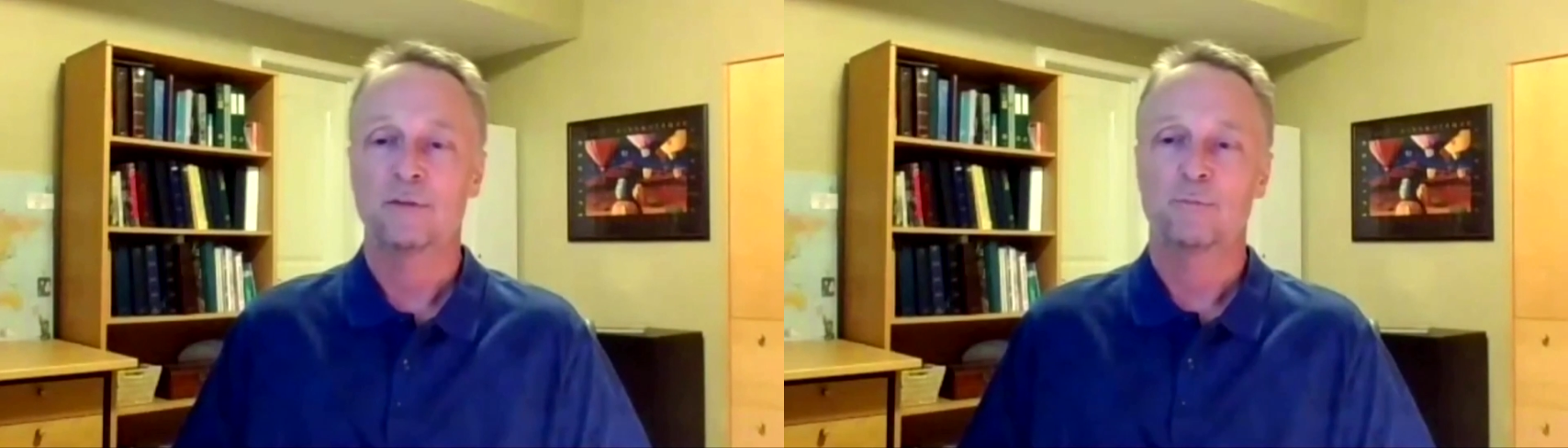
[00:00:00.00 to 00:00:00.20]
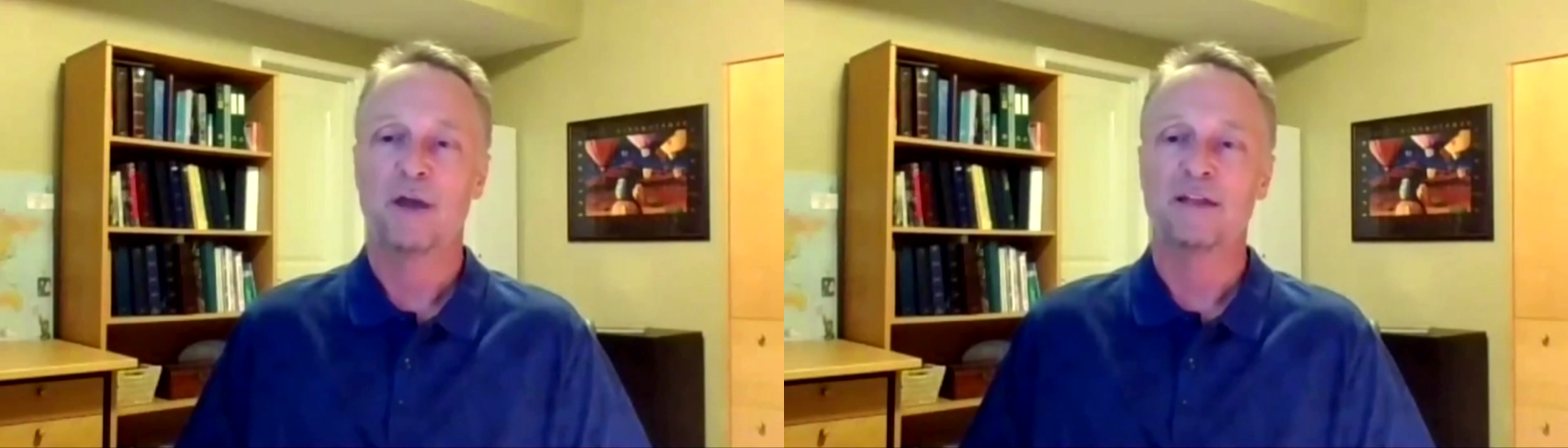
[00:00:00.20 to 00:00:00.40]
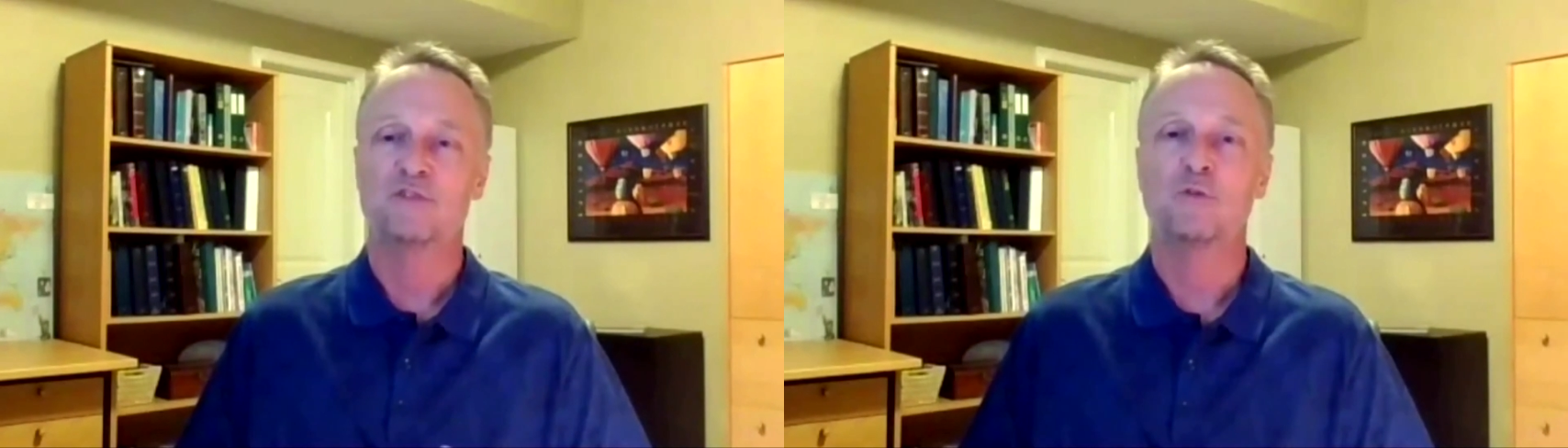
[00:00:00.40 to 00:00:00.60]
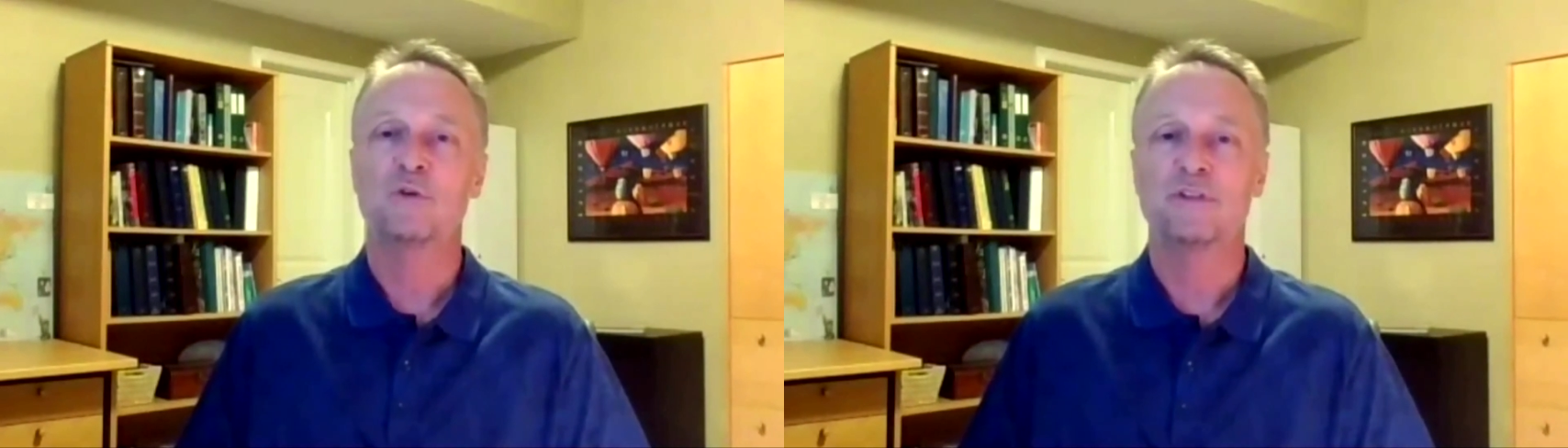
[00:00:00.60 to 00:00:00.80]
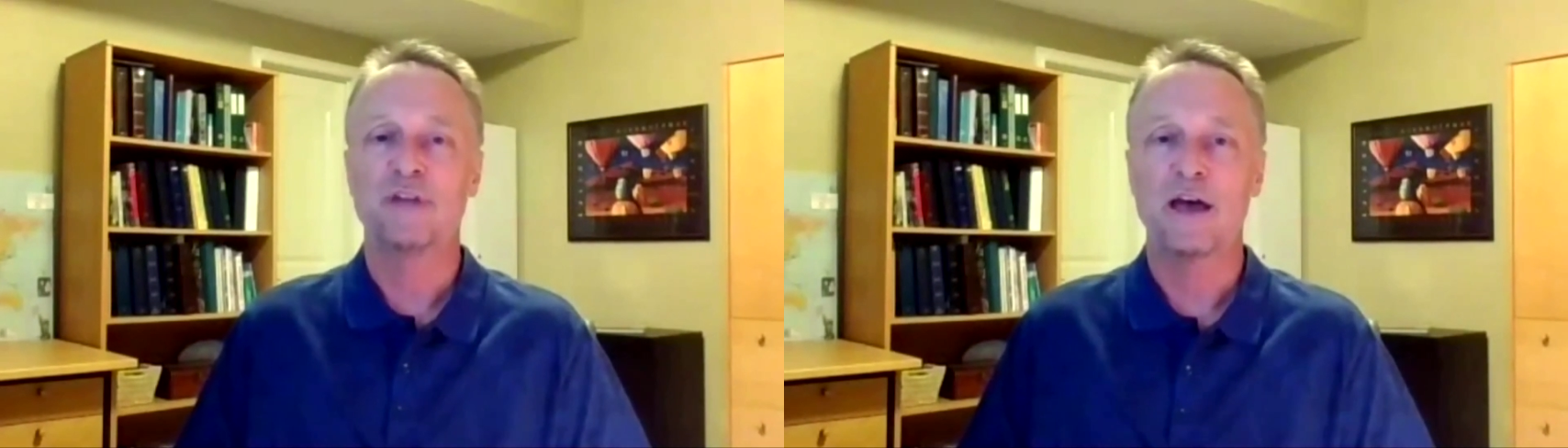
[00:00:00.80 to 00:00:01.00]
by doing
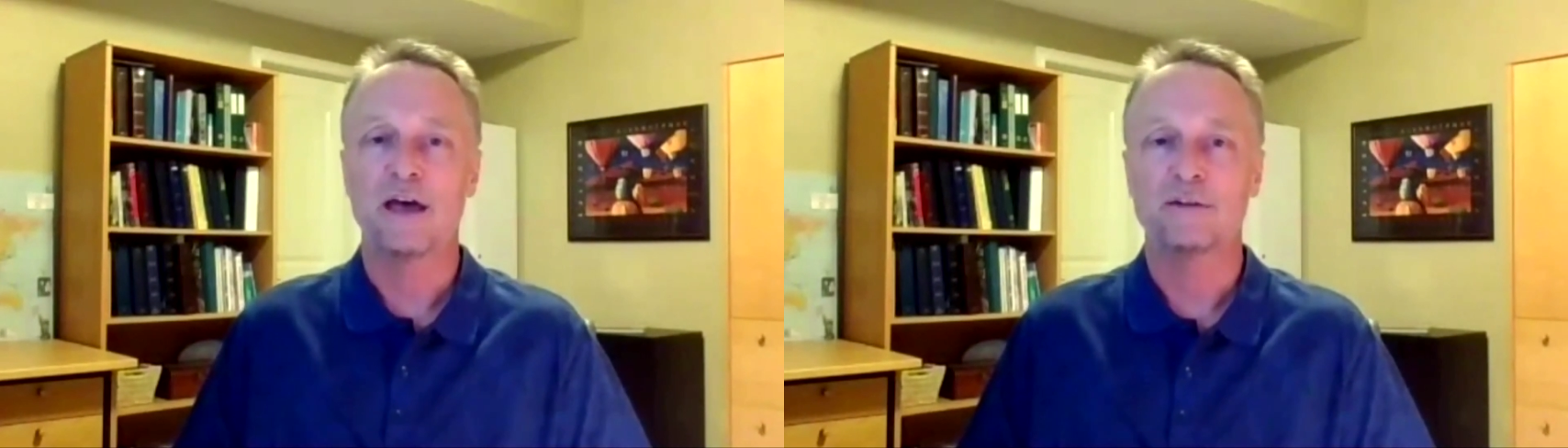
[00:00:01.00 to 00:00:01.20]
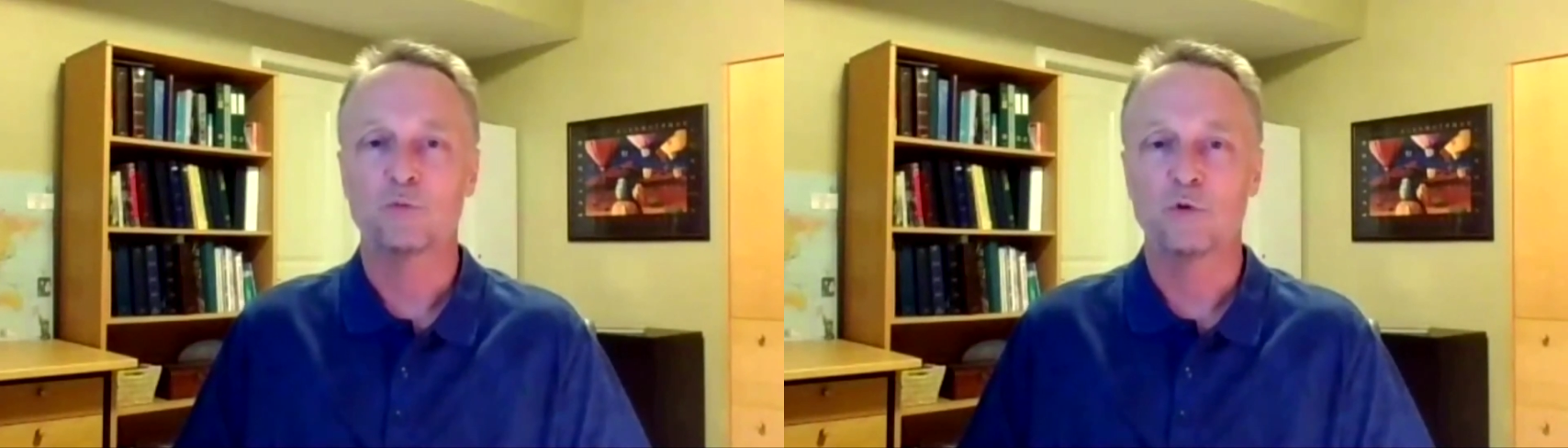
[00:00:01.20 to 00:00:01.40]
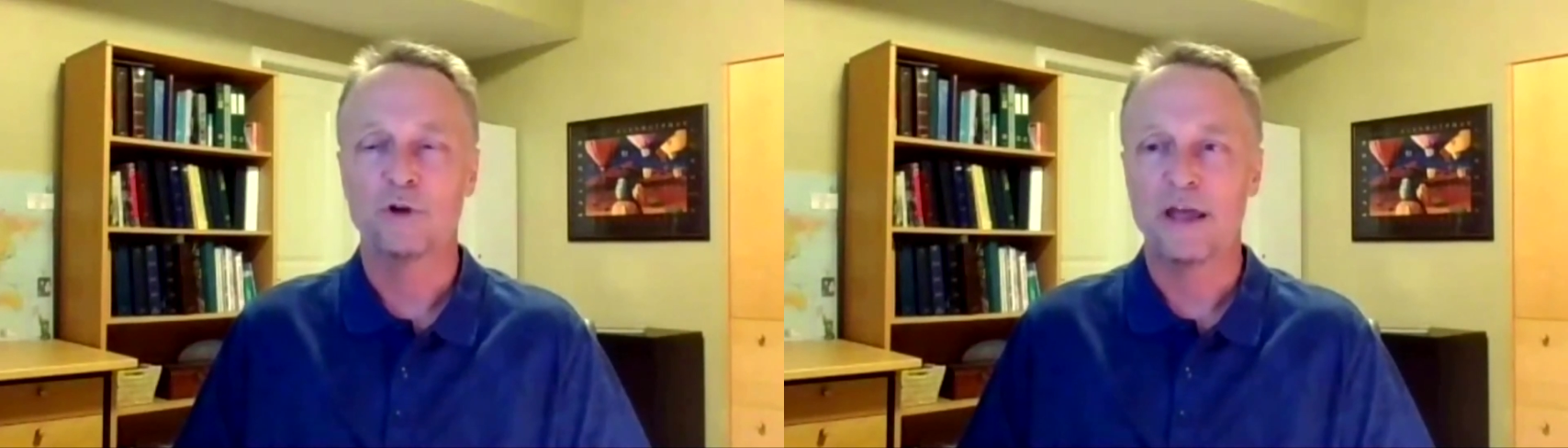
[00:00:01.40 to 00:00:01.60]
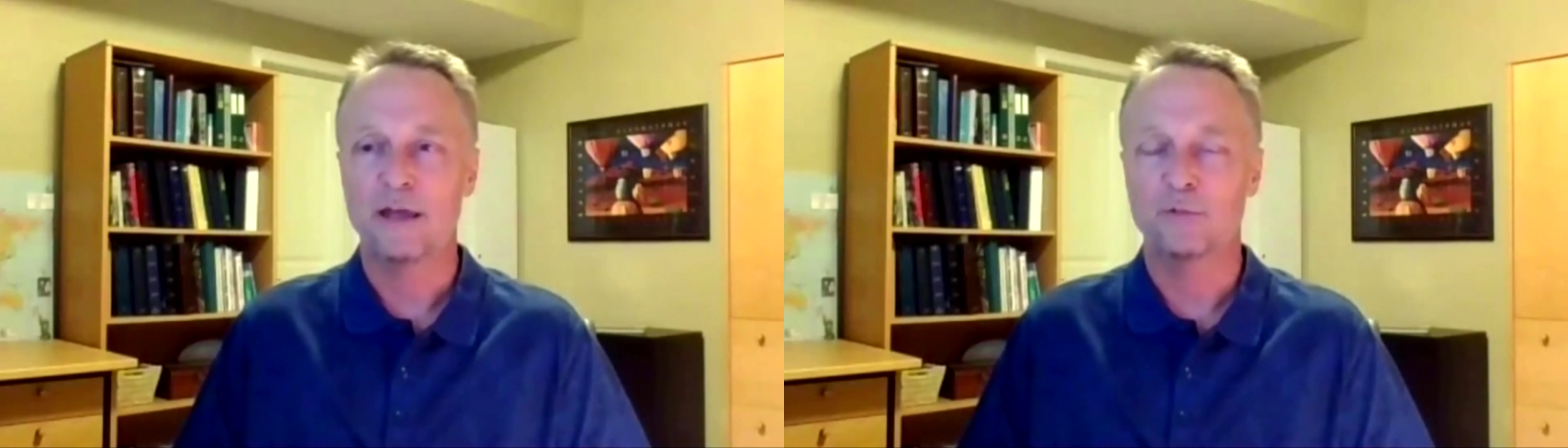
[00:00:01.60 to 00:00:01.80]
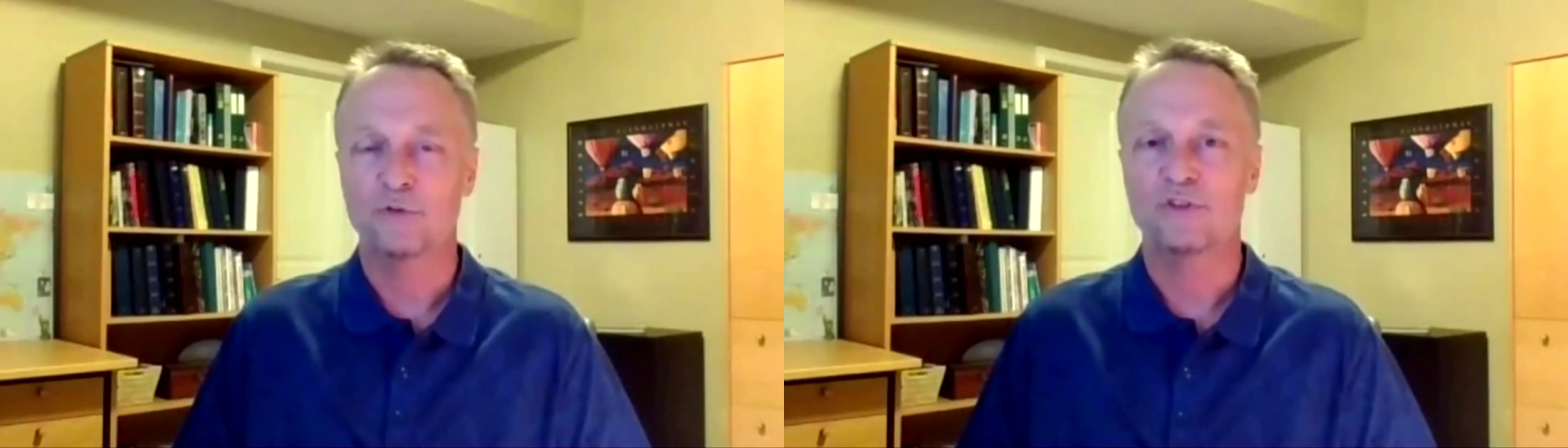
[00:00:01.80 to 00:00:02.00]
that, we're
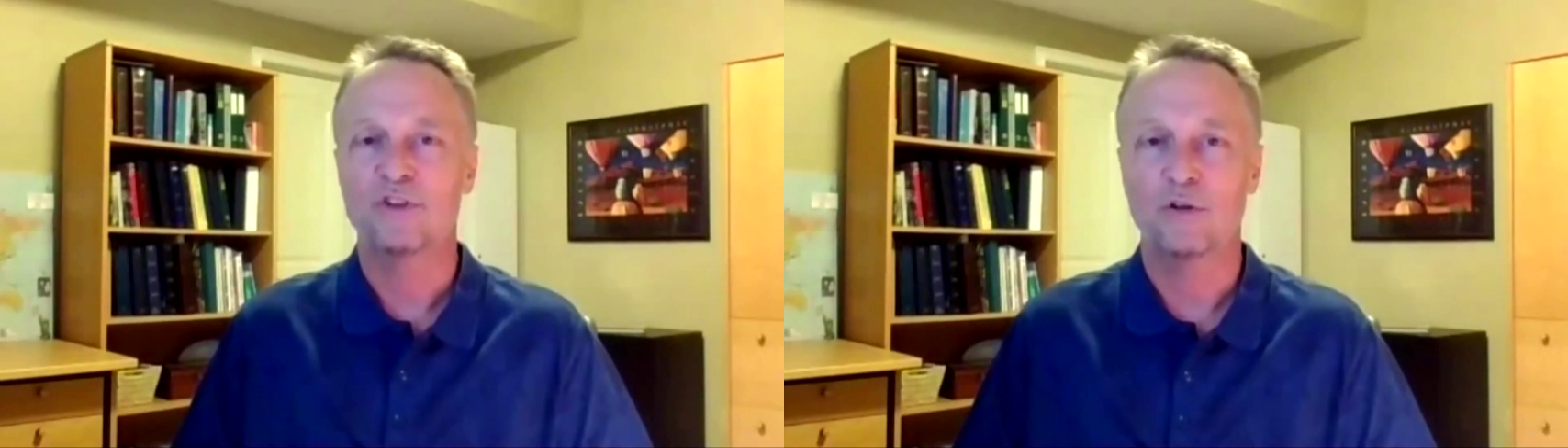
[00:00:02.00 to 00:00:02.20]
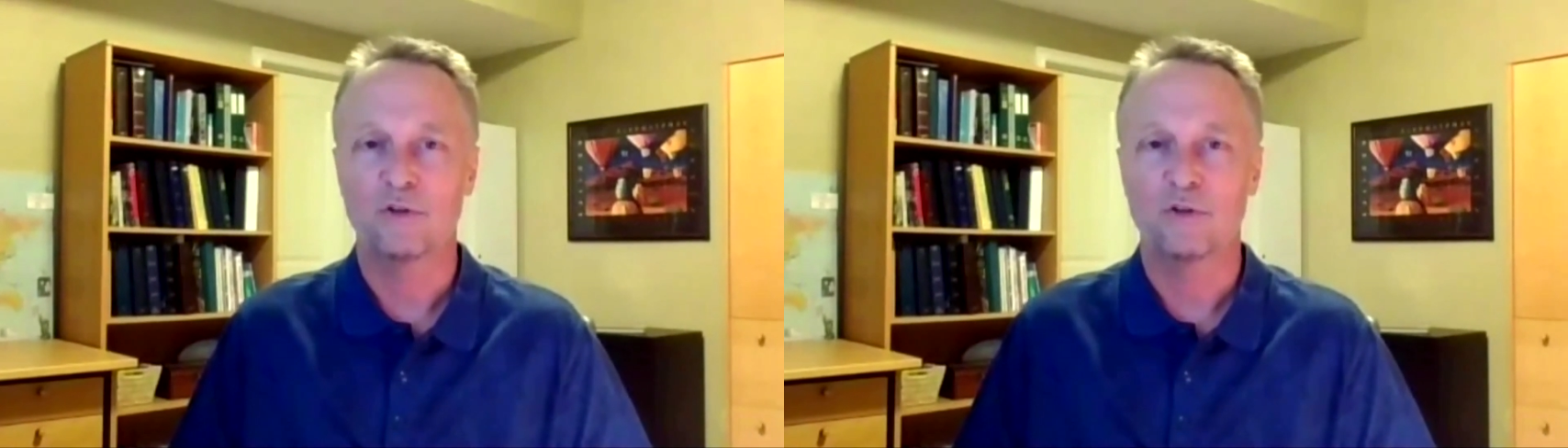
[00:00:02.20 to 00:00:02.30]
able to tell a